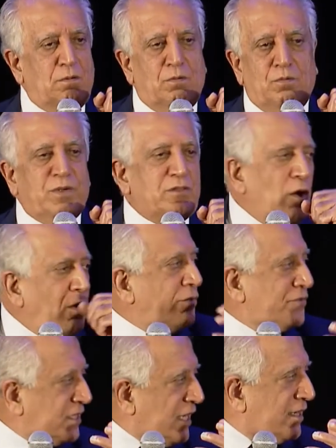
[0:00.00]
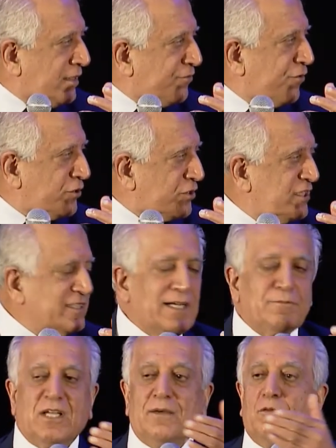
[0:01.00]
we don't, unfortunately.
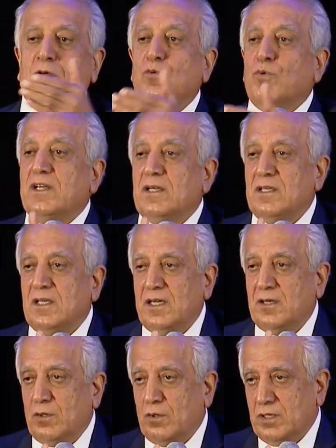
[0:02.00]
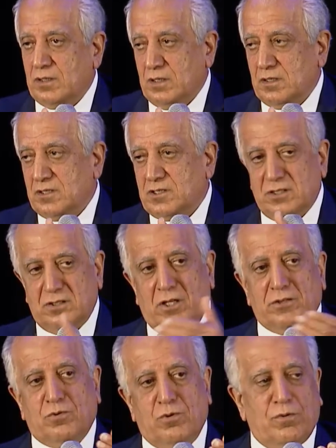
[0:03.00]
Sometimes, look, this is
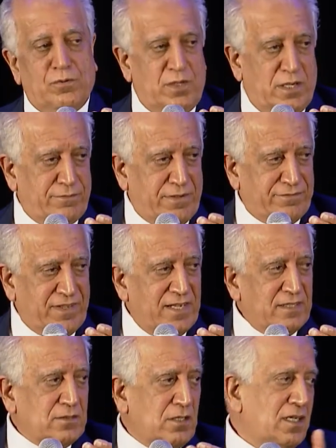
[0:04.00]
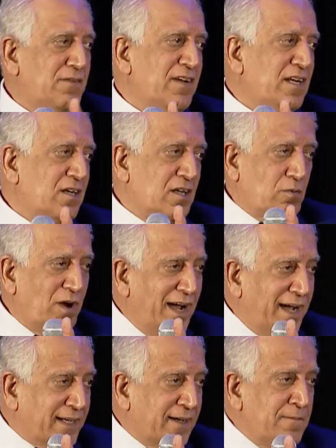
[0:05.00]
not true only of Afghanistan, even in
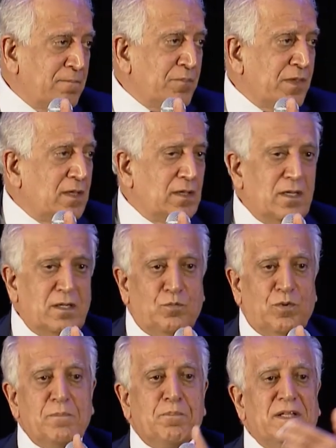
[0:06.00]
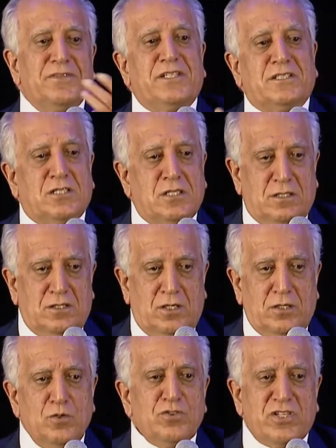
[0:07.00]
Iraq. We built this
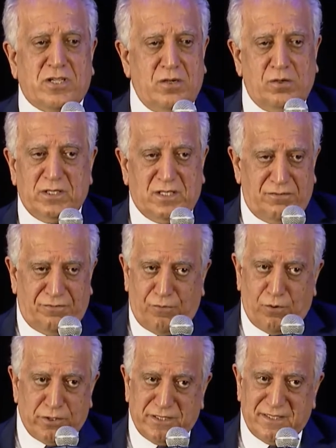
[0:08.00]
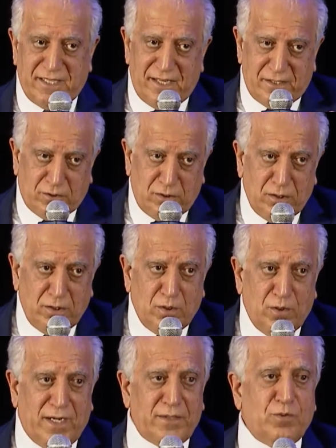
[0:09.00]
huge security force there
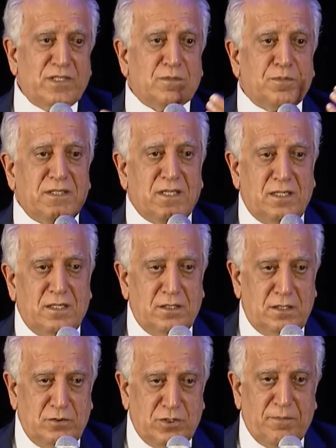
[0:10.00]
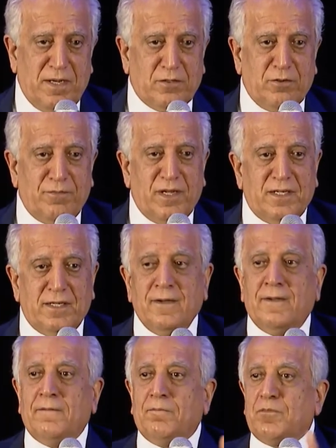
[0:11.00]
too, and we spent a huge amount of money.
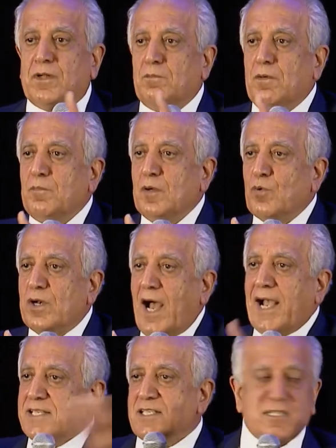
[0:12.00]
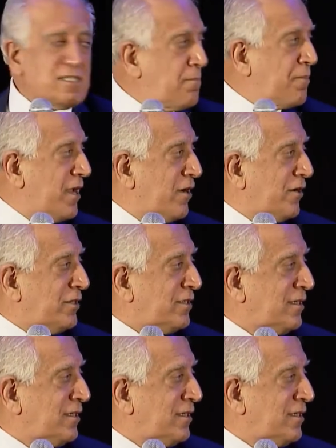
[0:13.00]
Remember when ISIS appeared,